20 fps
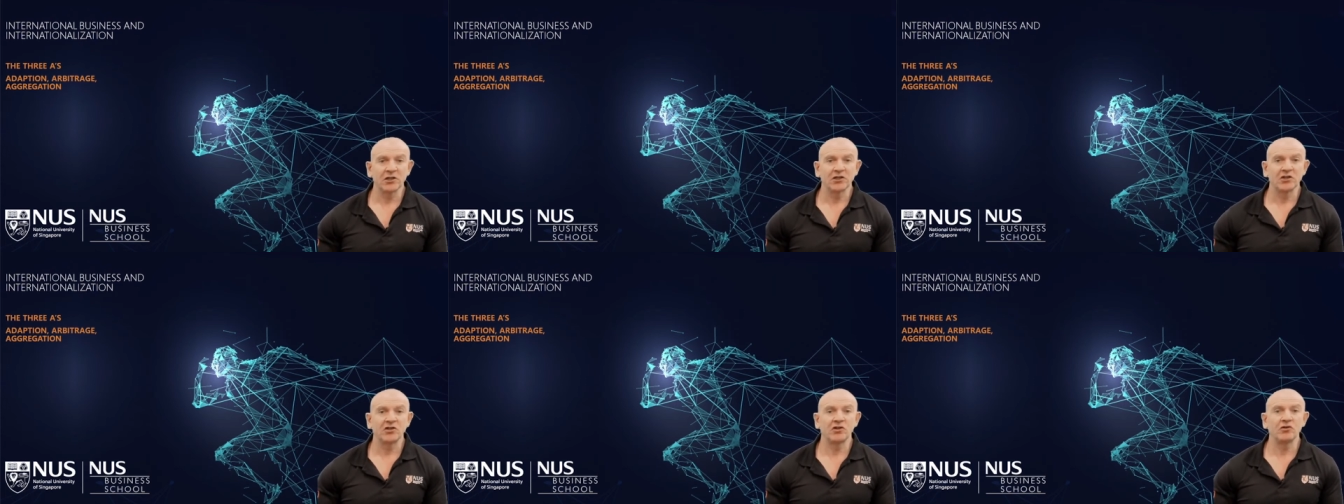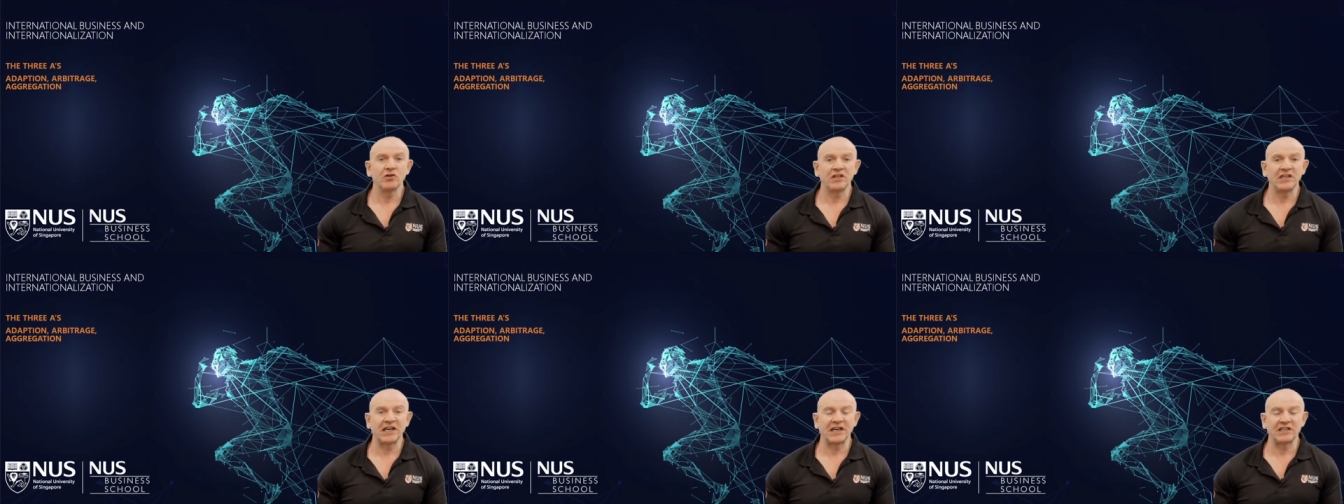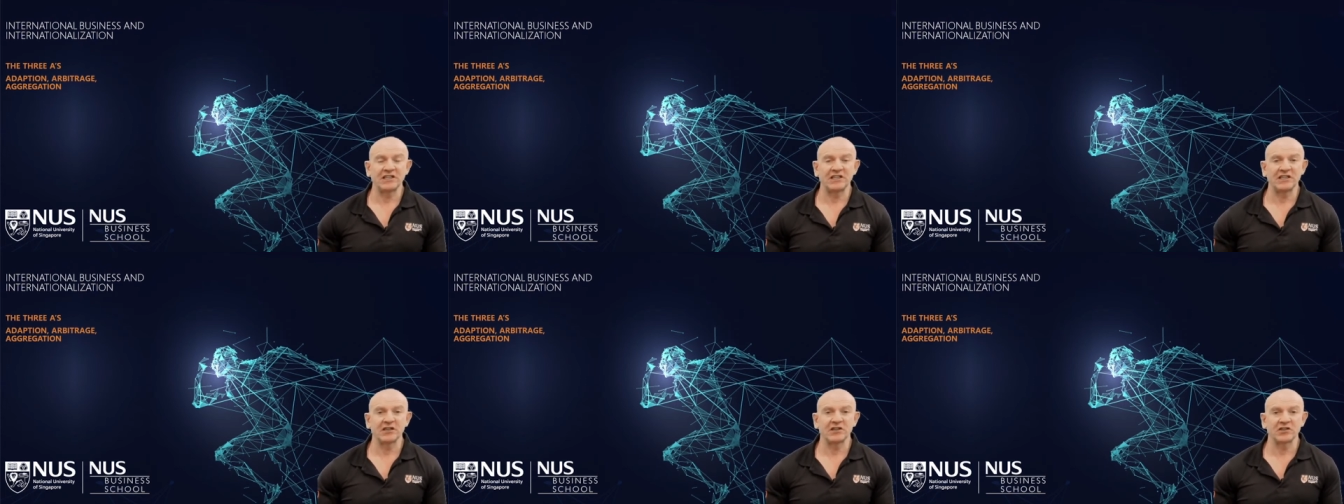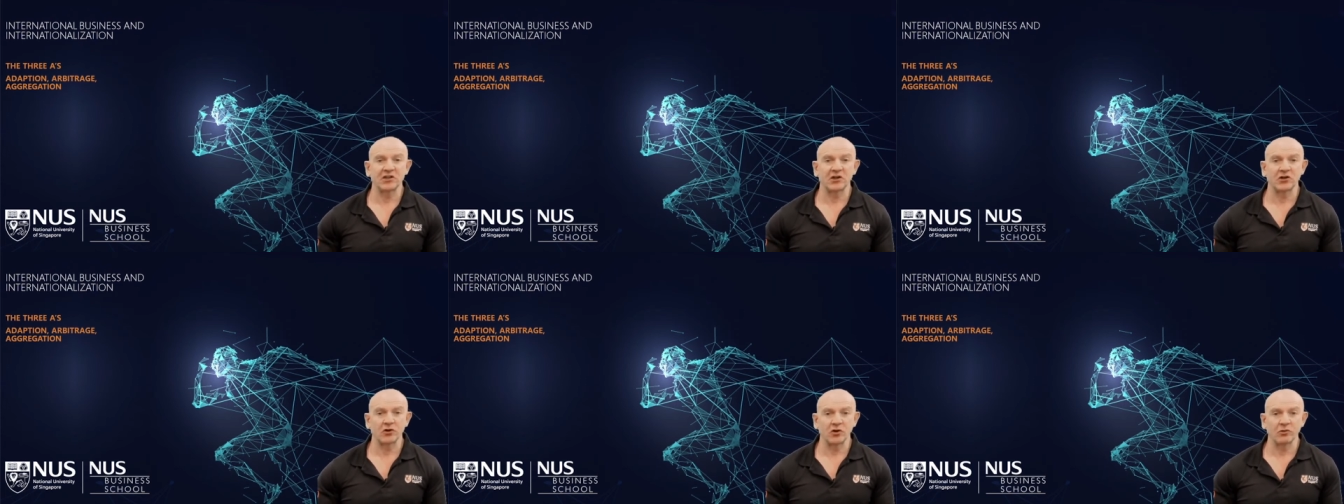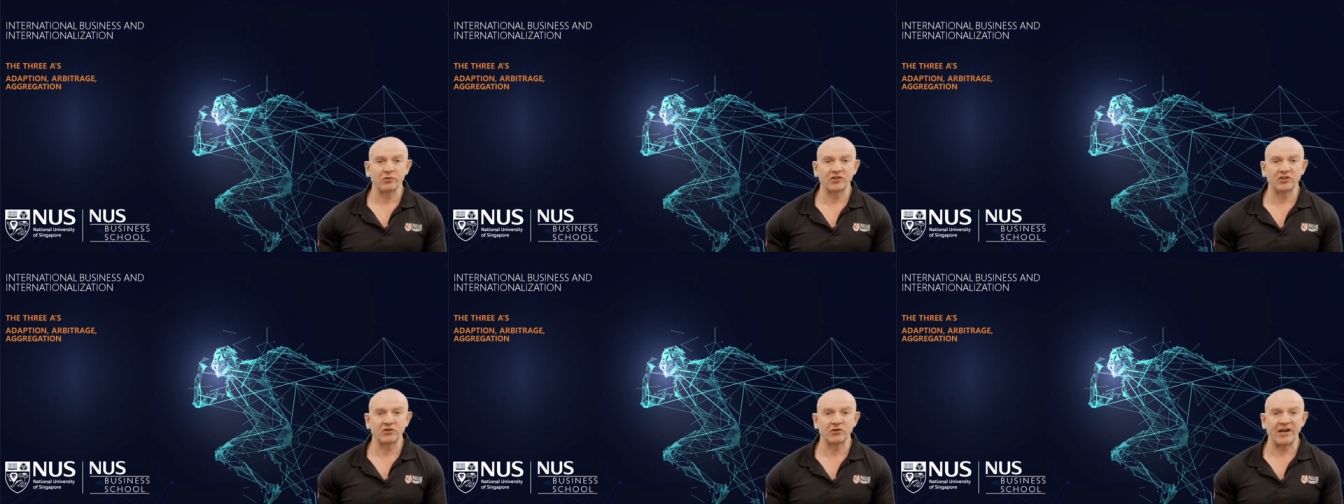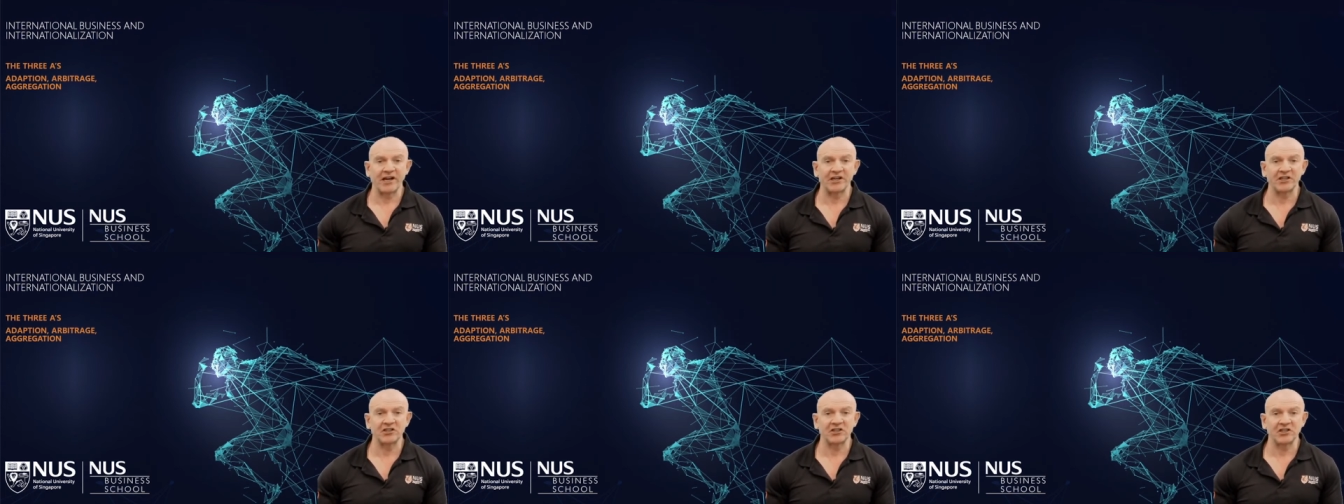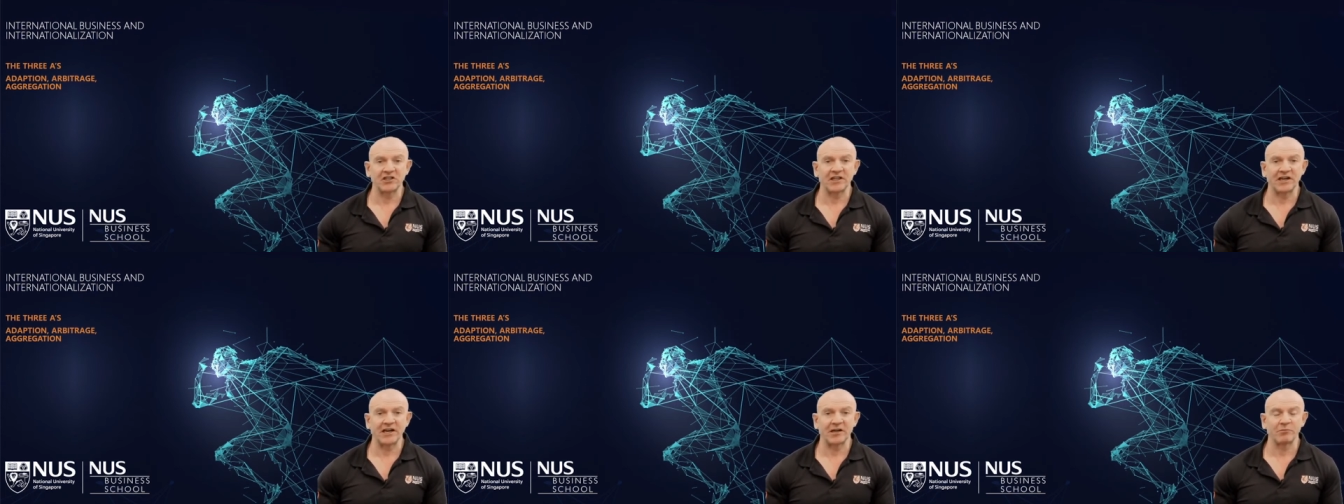to the ideas on global strategy
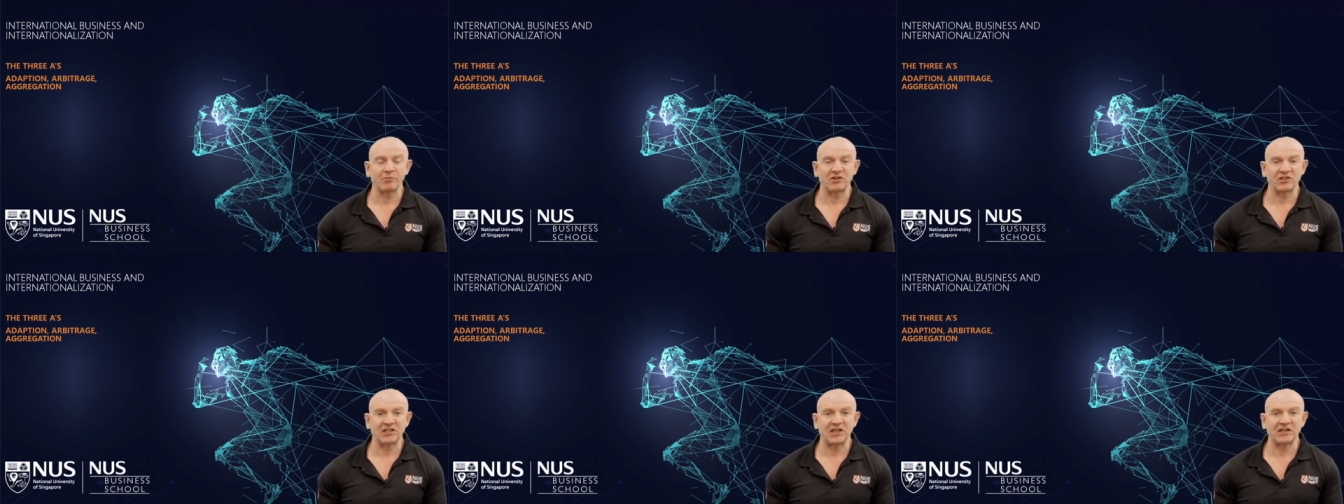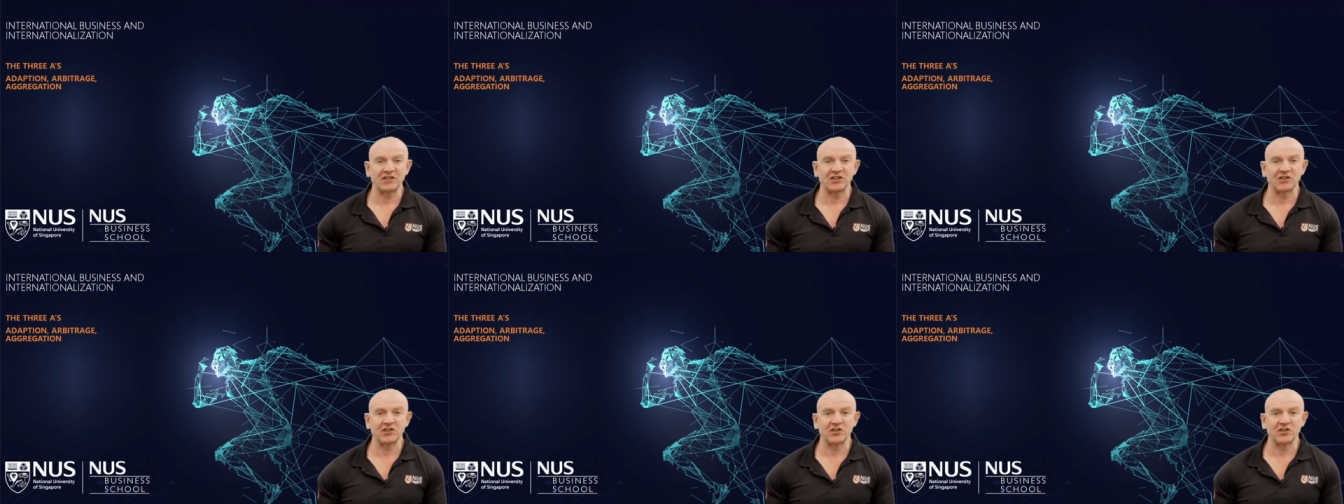that I presented